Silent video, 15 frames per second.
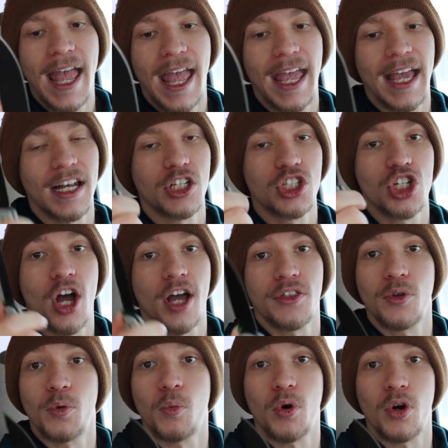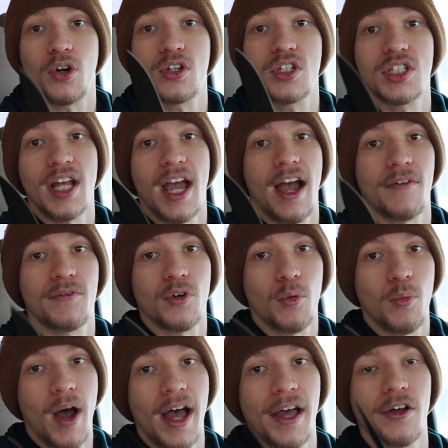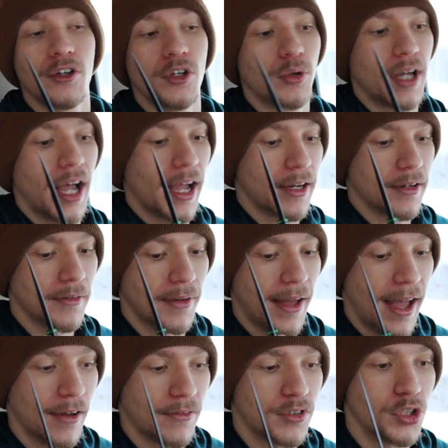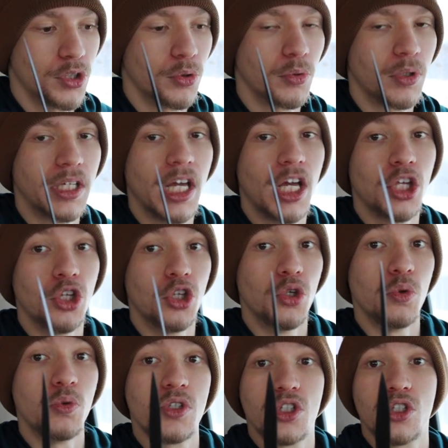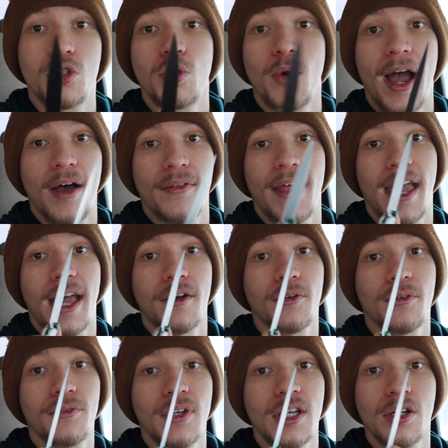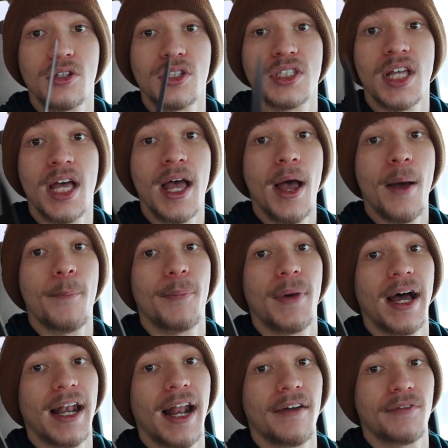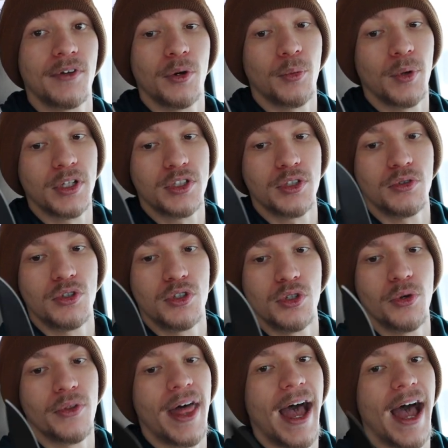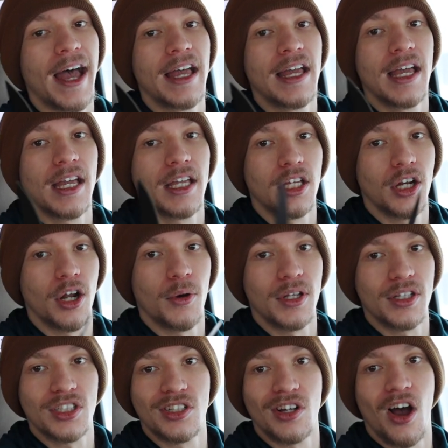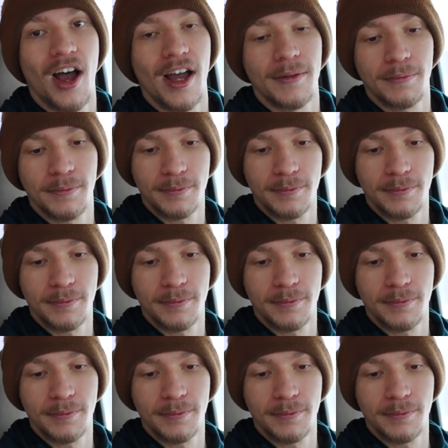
and it's not the worst after a while you kind of have to get used to how the handle feels but i feel once you do that you know it's not